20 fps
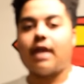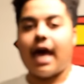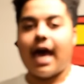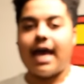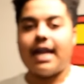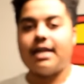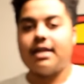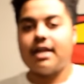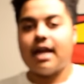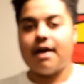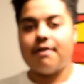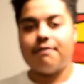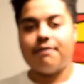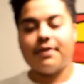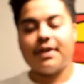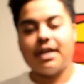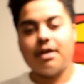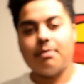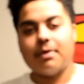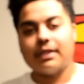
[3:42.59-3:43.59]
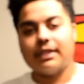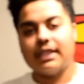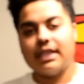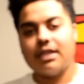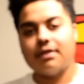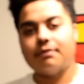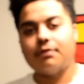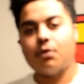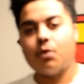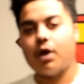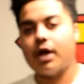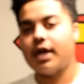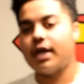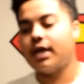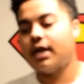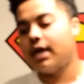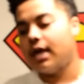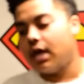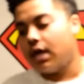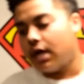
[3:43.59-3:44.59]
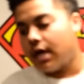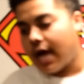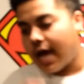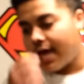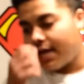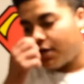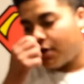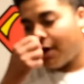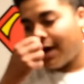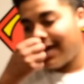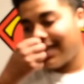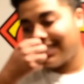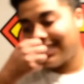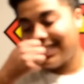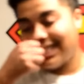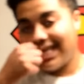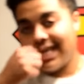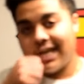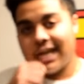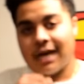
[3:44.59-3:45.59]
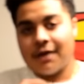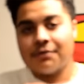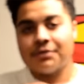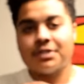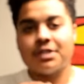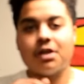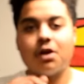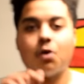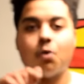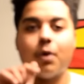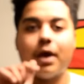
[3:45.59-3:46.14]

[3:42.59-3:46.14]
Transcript: I did not forget about the giveaway. I know I said I was going to